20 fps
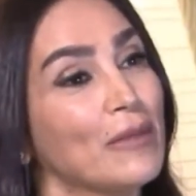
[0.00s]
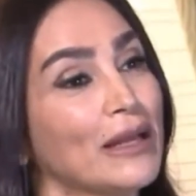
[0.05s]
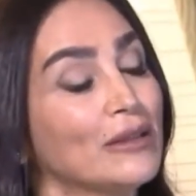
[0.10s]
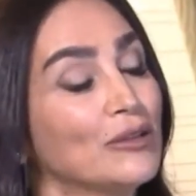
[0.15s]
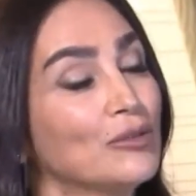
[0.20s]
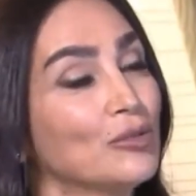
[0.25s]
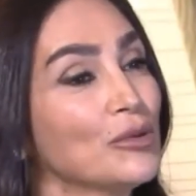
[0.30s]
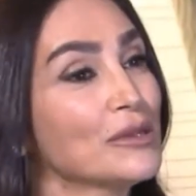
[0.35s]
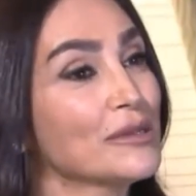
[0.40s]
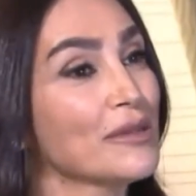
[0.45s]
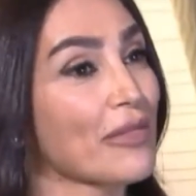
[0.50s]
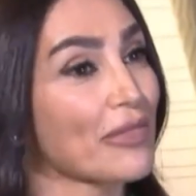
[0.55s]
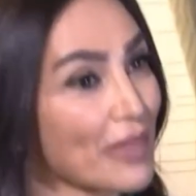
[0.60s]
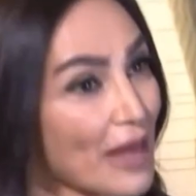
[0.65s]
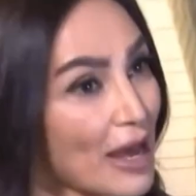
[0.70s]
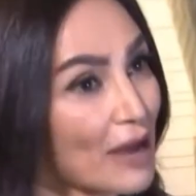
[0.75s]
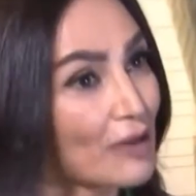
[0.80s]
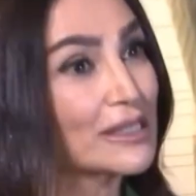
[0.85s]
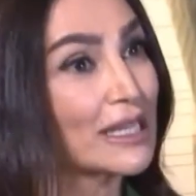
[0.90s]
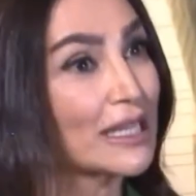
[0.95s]
In
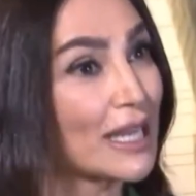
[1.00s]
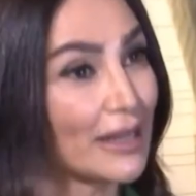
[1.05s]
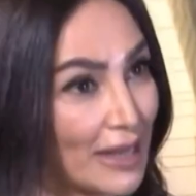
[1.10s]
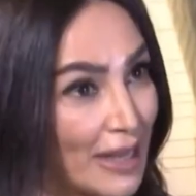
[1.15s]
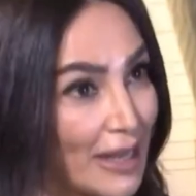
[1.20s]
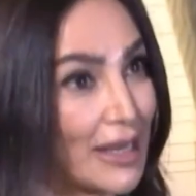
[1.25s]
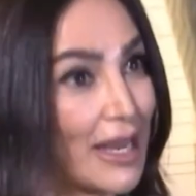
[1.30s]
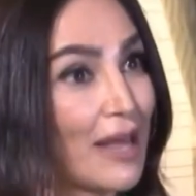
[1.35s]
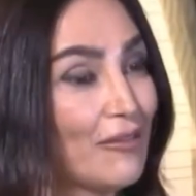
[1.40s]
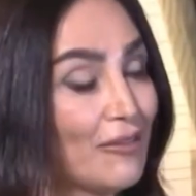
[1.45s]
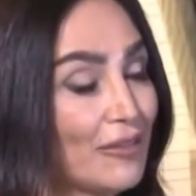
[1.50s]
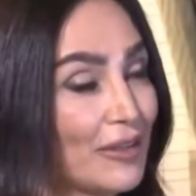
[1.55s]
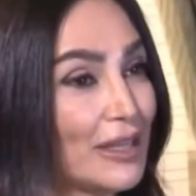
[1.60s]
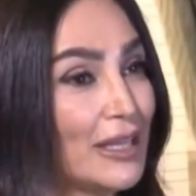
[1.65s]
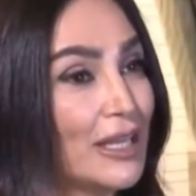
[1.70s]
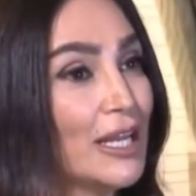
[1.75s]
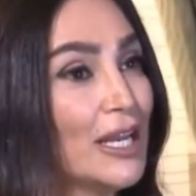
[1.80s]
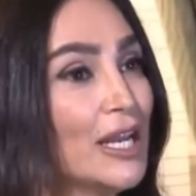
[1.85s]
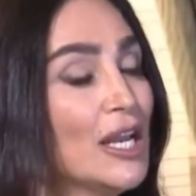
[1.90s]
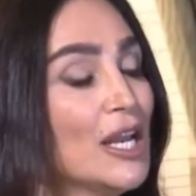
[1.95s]

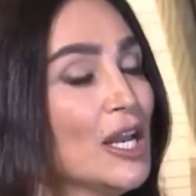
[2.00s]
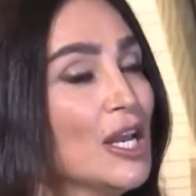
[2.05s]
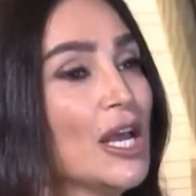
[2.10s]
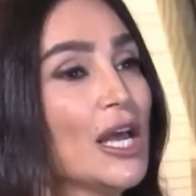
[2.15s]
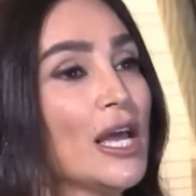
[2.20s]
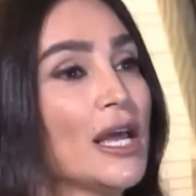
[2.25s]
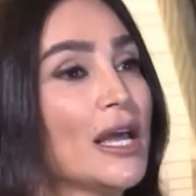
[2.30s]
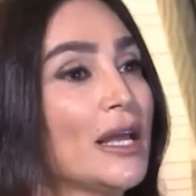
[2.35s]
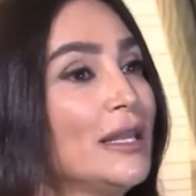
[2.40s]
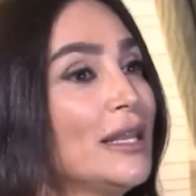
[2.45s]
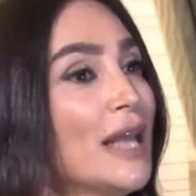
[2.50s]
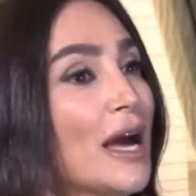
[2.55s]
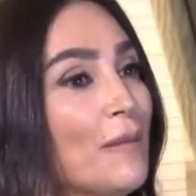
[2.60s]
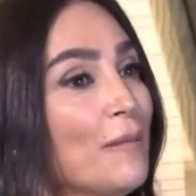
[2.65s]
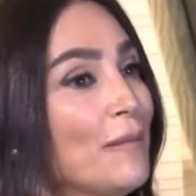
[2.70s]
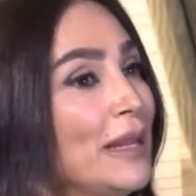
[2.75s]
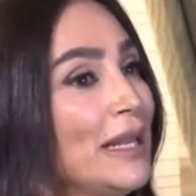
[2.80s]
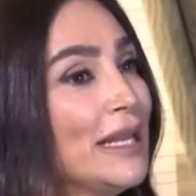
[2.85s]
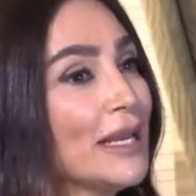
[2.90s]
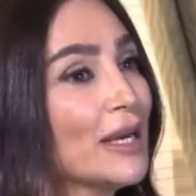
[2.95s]
2011, not
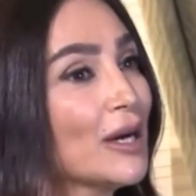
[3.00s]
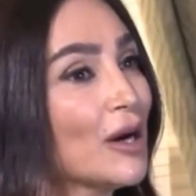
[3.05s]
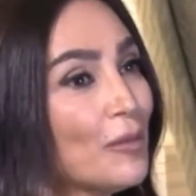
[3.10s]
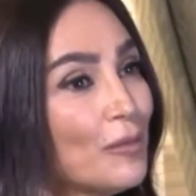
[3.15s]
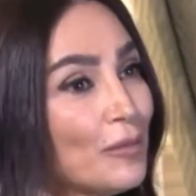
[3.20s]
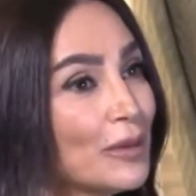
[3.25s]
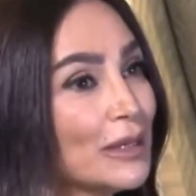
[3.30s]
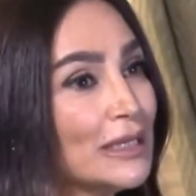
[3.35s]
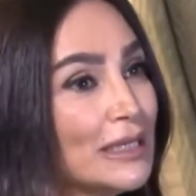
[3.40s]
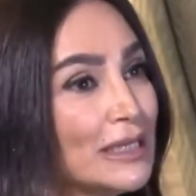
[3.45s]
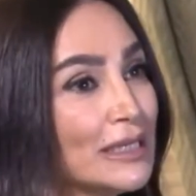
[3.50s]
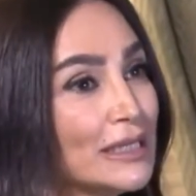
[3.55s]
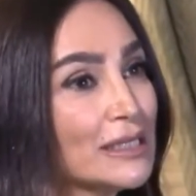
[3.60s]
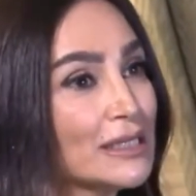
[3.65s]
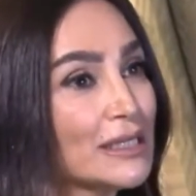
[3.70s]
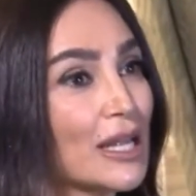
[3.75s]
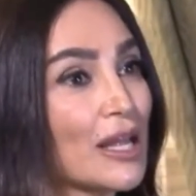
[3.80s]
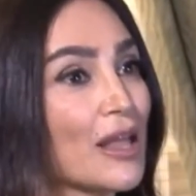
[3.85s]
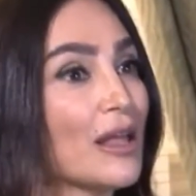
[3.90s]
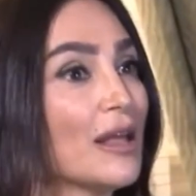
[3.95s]
many
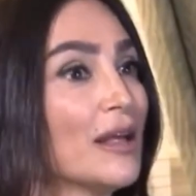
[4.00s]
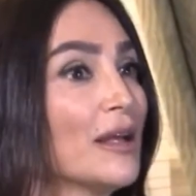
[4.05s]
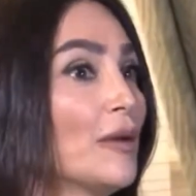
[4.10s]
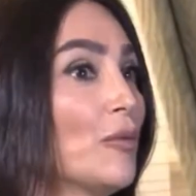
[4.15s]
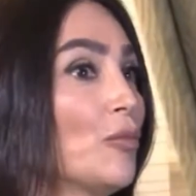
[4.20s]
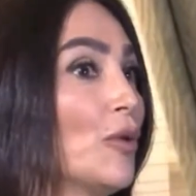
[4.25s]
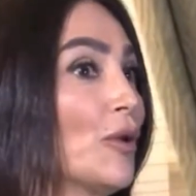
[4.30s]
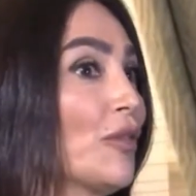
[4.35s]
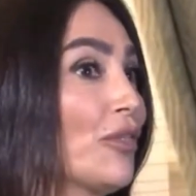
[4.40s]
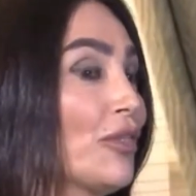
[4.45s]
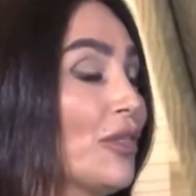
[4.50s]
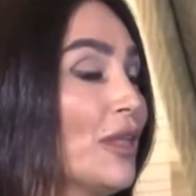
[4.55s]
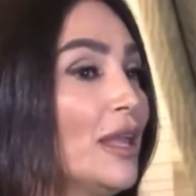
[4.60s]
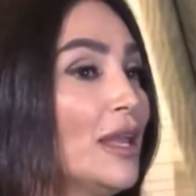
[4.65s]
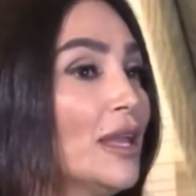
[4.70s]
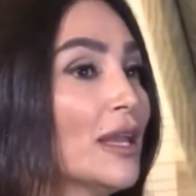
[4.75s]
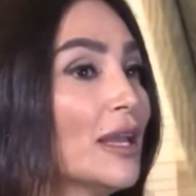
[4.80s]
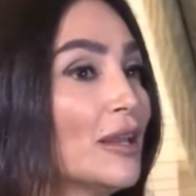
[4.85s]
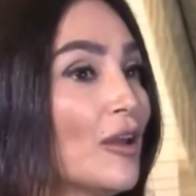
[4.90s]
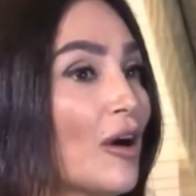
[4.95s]
companies were
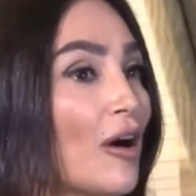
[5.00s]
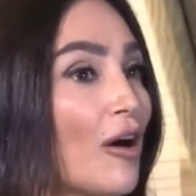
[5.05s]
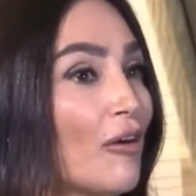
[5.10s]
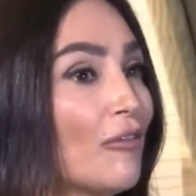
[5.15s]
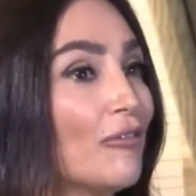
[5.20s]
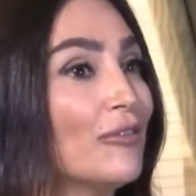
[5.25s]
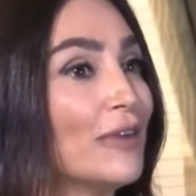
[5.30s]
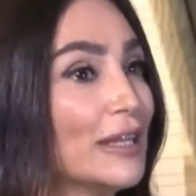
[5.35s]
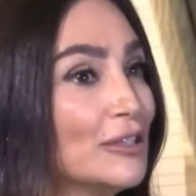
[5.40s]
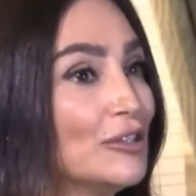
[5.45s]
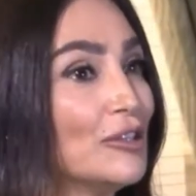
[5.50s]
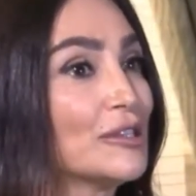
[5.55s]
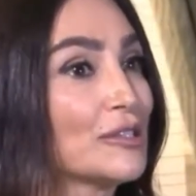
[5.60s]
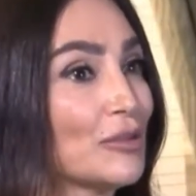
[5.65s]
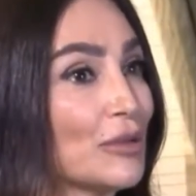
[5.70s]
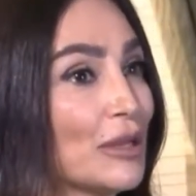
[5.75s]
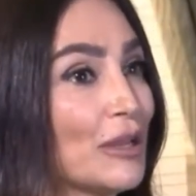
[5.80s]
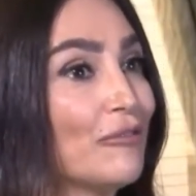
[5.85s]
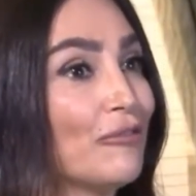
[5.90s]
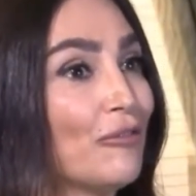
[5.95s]
thinking of
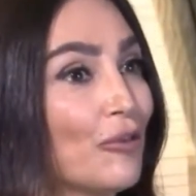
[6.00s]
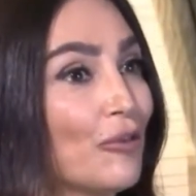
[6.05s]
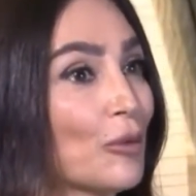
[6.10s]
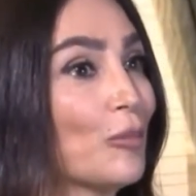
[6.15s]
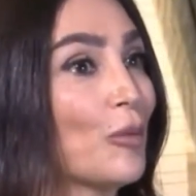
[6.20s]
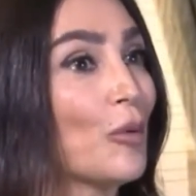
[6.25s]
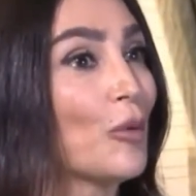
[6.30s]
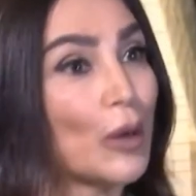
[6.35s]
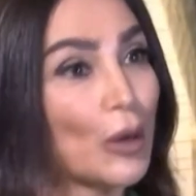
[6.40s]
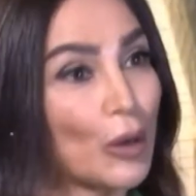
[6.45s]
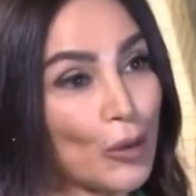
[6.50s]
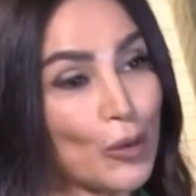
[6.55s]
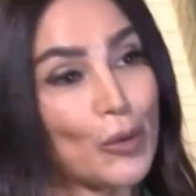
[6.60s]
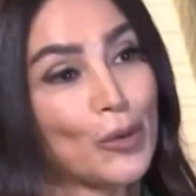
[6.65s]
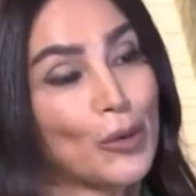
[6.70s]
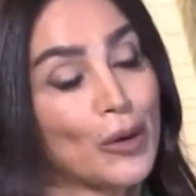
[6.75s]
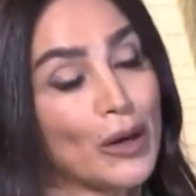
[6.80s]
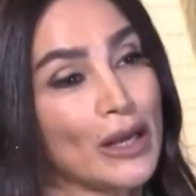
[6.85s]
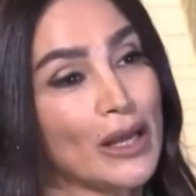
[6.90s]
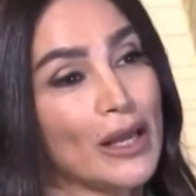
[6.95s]
Industry
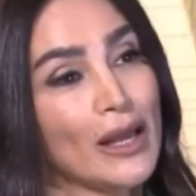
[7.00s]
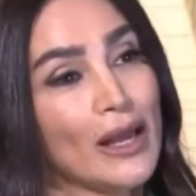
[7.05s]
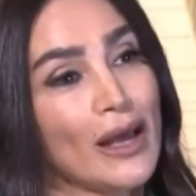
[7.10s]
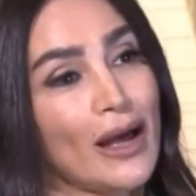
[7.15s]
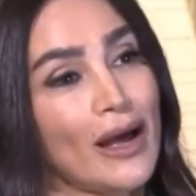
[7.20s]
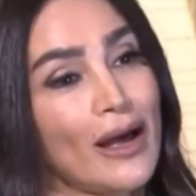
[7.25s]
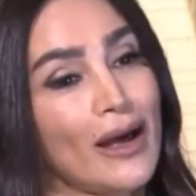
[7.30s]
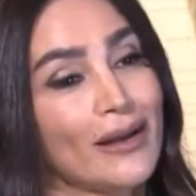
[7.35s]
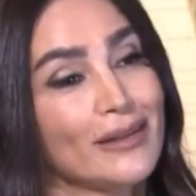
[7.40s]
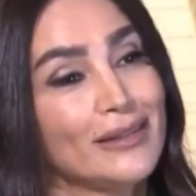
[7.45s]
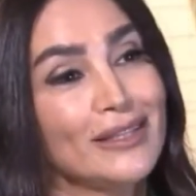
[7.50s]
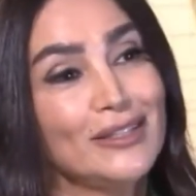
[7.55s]
4.0.